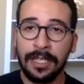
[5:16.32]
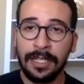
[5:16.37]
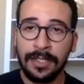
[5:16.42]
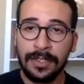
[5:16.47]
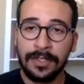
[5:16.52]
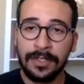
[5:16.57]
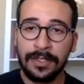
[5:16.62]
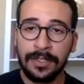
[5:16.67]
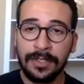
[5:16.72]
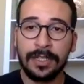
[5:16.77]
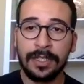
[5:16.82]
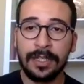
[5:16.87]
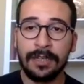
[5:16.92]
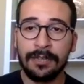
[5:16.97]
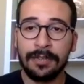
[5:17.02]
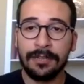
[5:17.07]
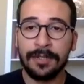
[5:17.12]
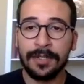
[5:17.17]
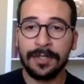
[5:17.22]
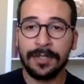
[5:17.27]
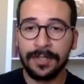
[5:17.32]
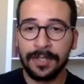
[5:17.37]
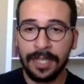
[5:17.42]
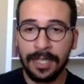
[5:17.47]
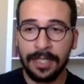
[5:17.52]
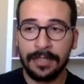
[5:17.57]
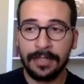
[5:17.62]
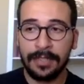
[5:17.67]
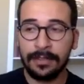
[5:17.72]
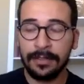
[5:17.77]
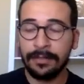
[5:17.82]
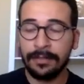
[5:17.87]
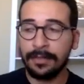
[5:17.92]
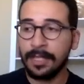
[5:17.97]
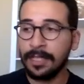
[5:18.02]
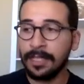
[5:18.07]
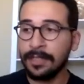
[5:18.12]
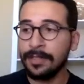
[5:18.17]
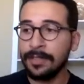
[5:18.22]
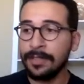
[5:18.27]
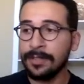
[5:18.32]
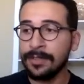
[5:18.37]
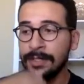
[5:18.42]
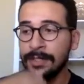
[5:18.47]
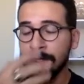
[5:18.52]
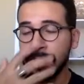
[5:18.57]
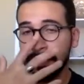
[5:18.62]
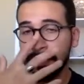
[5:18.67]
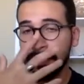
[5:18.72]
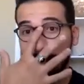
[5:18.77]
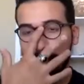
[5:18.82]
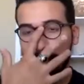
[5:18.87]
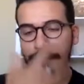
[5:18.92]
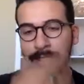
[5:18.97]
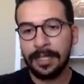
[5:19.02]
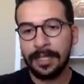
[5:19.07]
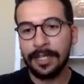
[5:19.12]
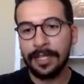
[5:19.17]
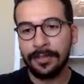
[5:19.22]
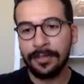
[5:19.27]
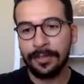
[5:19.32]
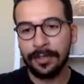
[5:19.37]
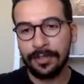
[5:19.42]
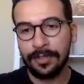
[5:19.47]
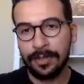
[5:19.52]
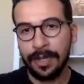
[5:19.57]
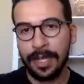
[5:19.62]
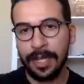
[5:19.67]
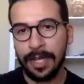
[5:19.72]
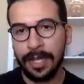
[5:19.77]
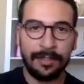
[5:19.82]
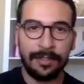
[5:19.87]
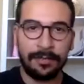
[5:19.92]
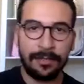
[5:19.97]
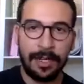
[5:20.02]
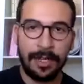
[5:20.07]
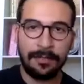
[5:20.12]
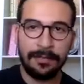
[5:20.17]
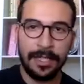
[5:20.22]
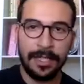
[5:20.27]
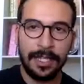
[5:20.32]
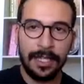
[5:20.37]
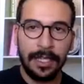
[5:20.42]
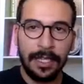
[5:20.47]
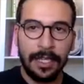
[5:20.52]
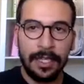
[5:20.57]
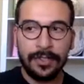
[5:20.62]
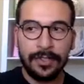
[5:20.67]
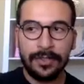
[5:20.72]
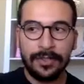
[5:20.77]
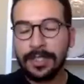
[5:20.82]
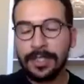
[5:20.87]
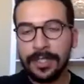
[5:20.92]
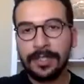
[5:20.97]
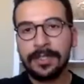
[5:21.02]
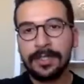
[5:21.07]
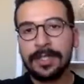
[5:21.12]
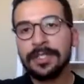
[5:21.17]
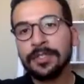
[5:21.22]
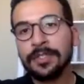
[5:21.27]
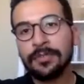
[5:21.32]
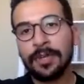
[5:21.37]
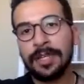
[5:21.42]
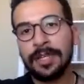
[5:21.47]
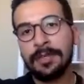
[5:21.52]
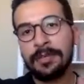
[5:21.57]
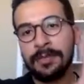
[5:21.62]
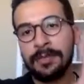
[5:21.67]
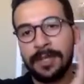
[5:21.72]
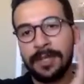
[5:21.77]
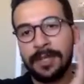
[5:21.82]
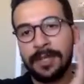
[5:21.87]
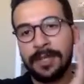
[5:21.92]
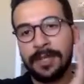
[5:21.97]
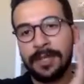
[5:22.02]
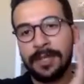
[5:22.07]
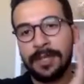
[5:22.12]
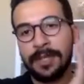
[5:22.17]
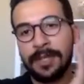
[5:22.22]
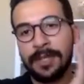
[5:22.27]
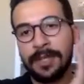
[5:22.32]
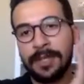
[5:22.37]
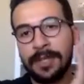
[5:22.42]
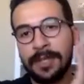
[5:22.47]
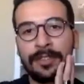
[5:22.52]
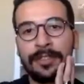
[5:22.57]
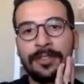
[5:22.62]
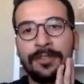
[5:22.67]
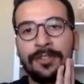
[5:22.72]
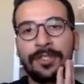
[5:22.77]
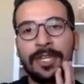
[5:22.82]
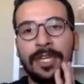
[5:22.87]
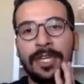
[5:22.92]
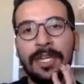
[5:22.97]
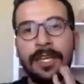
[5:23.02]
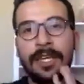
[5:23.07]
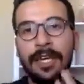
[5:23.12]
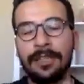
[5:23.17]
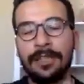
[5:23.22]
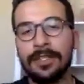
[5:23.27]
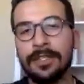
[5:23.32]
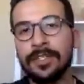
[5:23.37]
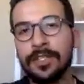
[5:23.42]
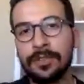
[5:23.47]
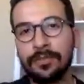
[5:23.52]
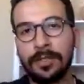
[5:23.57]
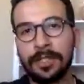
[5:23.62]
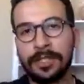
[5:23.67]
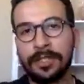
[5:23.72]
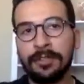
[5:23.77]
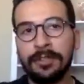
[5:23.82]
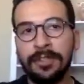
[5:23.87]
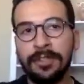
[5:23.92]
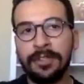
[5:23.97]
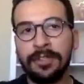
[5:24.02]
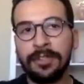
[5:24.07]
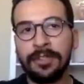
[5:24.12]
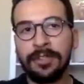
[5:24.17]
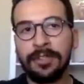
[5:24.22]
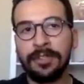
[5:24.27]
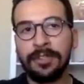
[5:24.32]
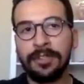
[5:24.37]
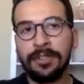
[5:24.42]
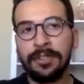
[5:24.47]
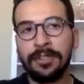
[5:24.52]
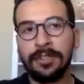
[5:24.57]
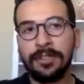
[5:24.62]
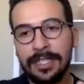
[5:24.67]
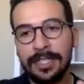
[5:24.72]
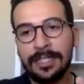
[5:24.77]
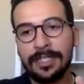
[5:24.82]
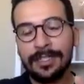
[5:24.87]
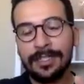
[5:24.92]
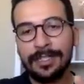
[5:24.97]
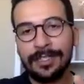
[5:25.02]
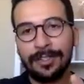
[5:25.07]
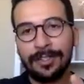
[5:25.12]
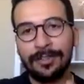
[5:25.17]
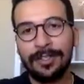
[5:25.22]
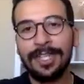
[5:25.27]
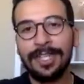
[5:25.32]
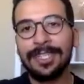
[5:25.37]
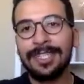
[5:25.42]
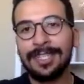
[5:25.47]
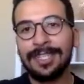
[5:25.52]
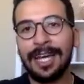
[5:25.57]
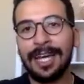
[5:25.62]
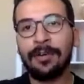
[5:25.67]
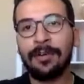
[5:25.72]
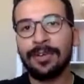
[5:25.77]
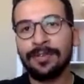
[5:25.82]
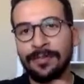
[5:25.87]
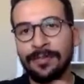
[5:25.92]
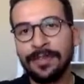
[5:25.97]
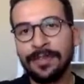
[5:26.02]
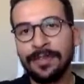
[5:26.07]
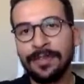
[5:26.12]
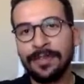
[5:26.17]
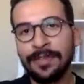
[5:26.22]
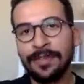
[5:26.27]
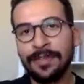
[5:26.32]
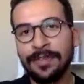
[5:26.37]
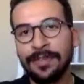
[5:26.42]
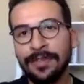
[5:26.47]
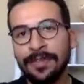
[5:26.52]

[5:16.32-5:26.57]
cities and governments can can use this uh, data to extract value from. So this is this is what I mean by spatial data deluge, and this is what created even created our field.